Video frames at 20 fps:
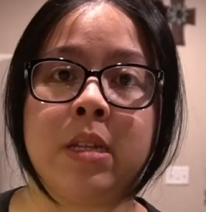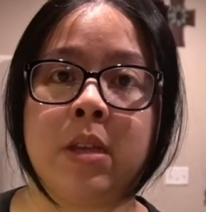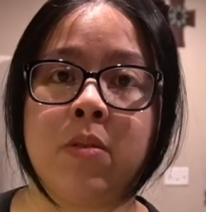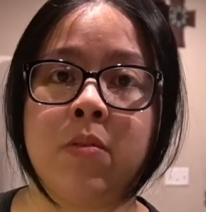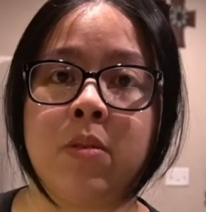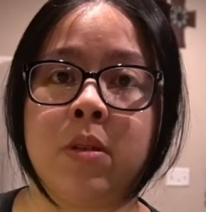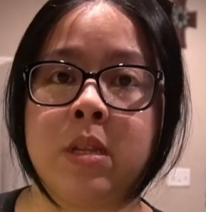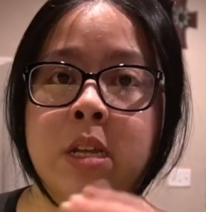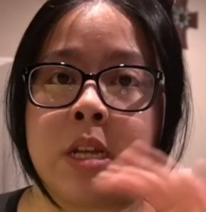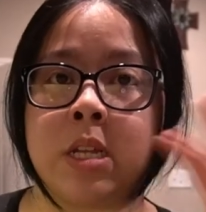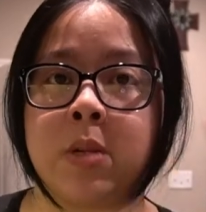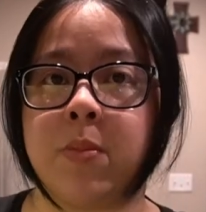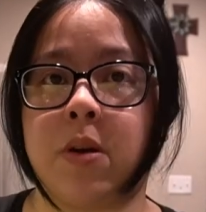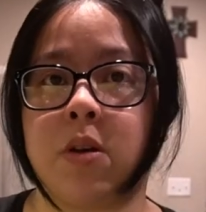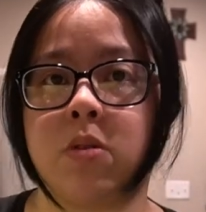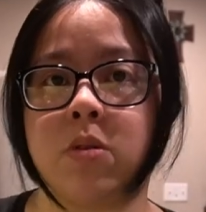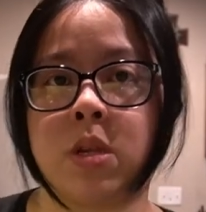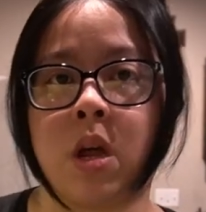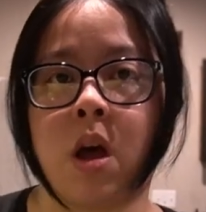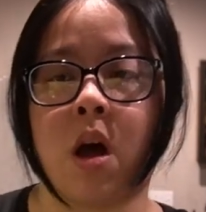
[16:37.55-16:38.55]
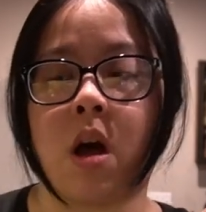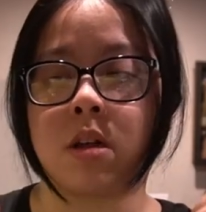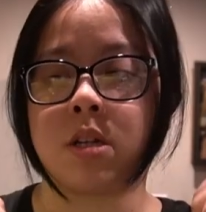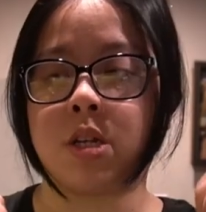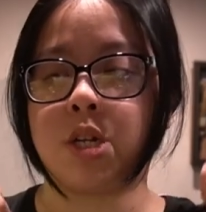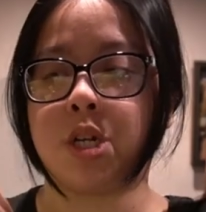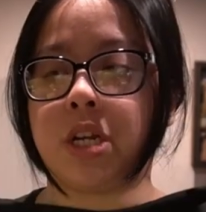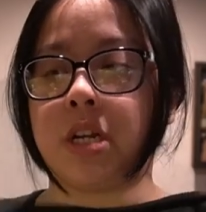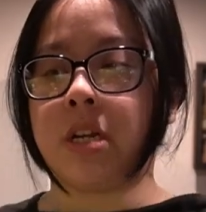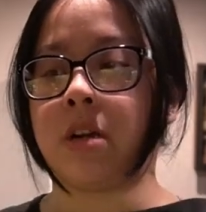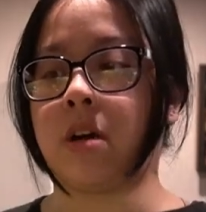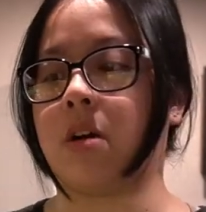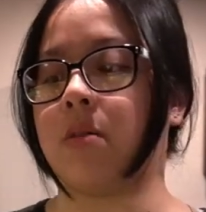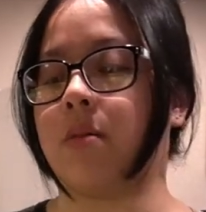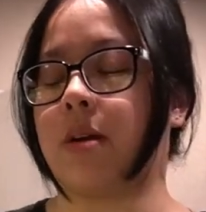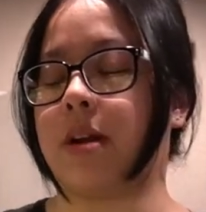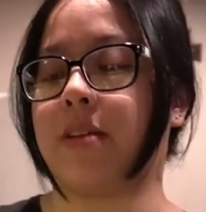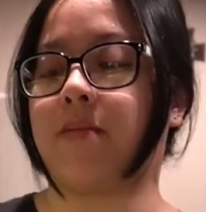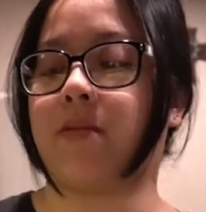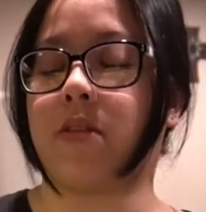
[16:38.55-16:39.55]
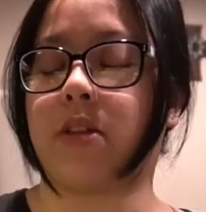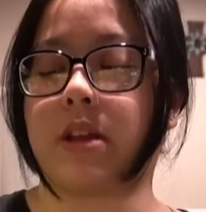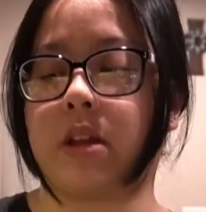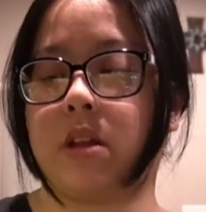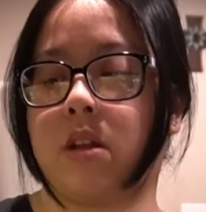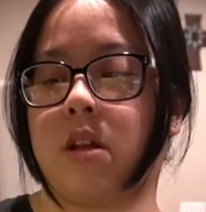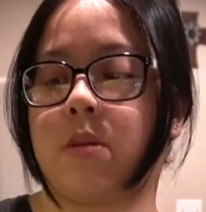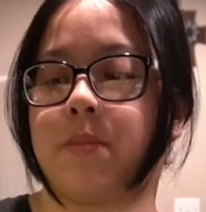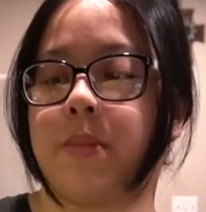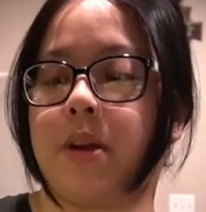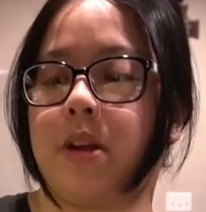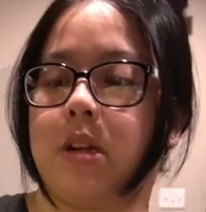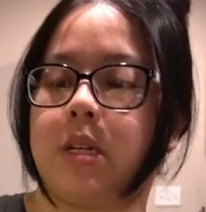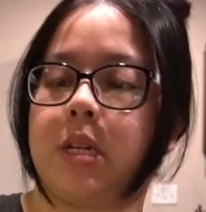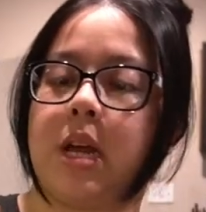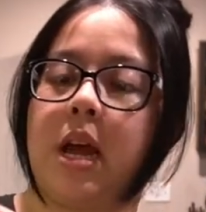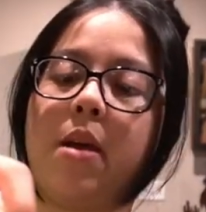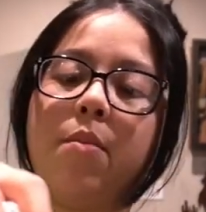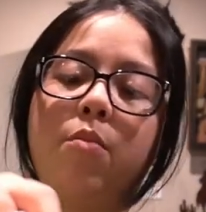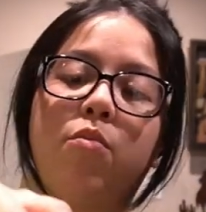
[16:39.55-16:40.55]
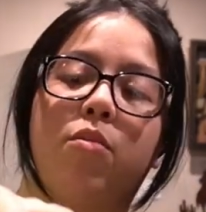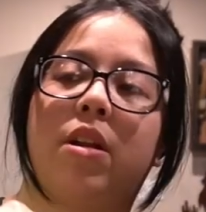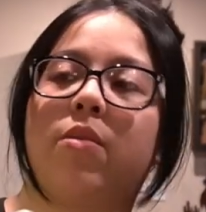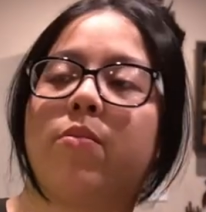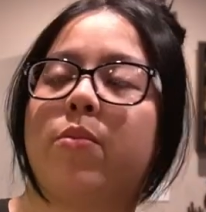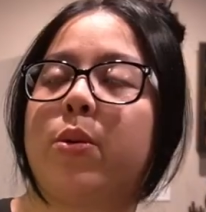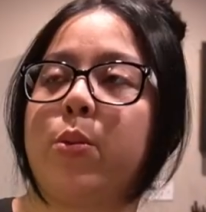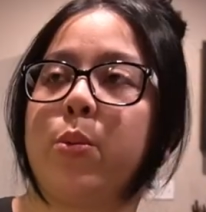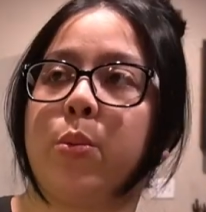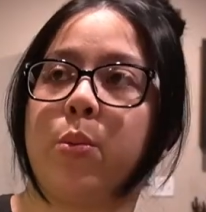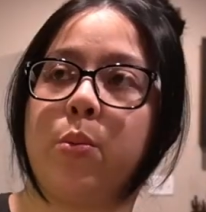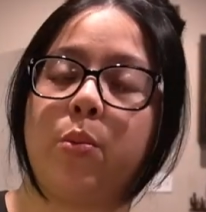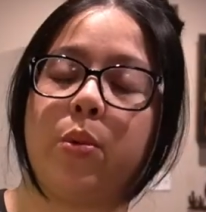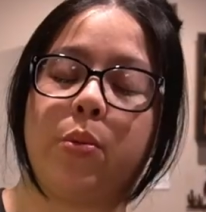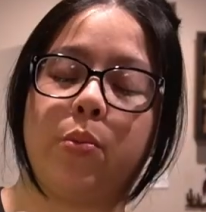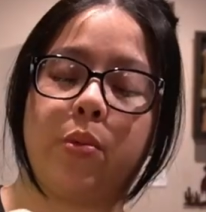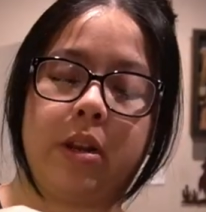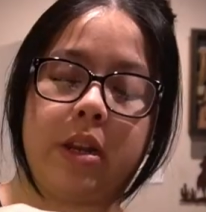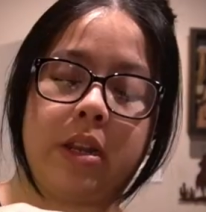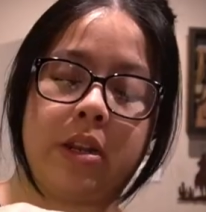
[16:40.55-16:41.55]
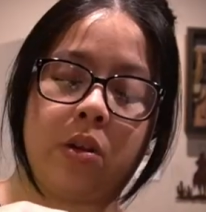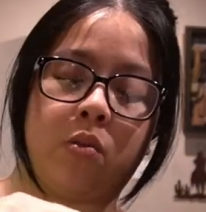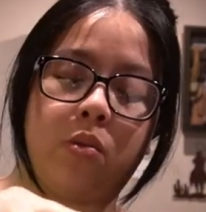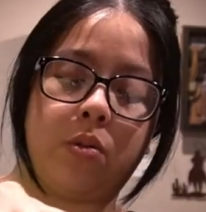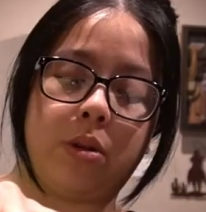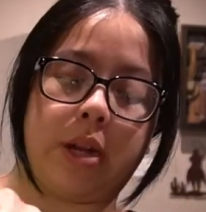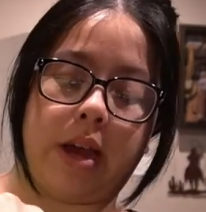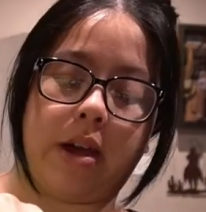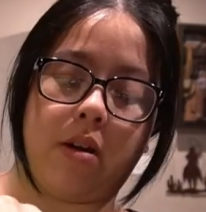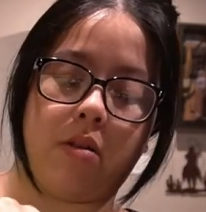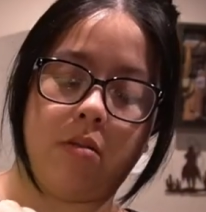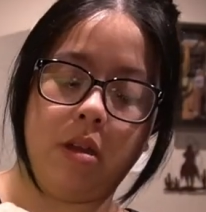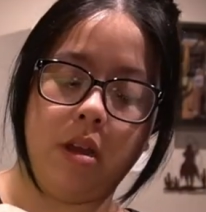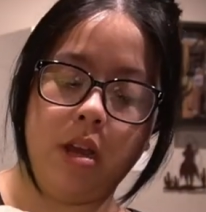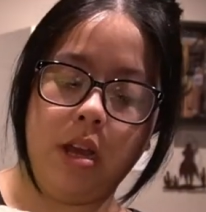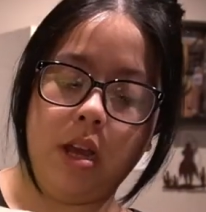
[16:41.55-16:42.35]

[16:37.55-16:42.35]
it was exposed to oxygen already for like a long period of time whenever we, we would let it cool down.